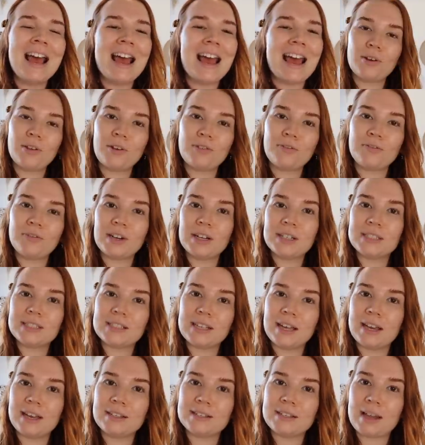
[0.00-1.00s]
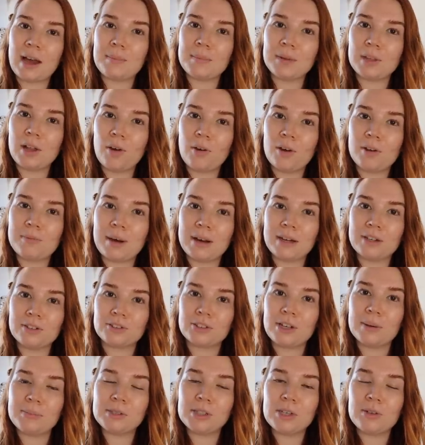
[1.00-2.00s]
So the first link down below in my
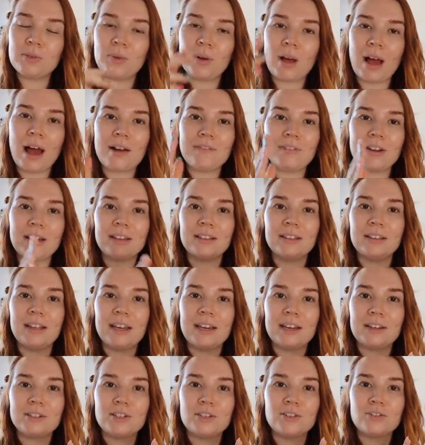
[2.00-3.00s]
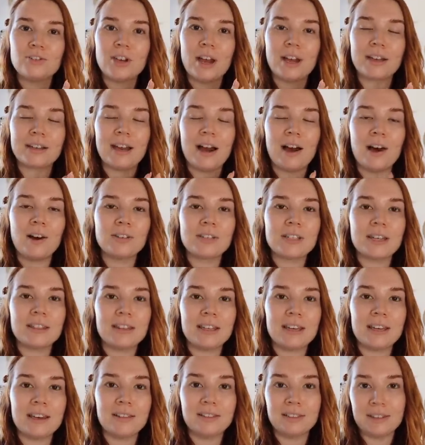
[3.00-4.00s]
description will have a link to check out
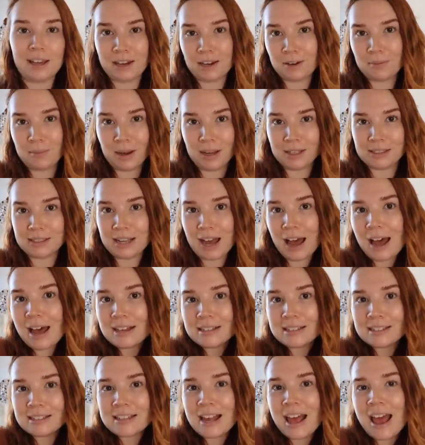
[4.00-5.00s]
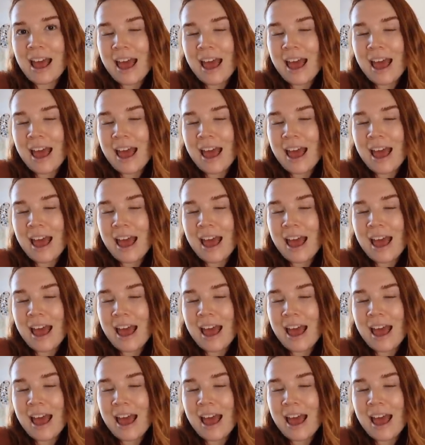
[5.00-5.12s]
the Link Buds S.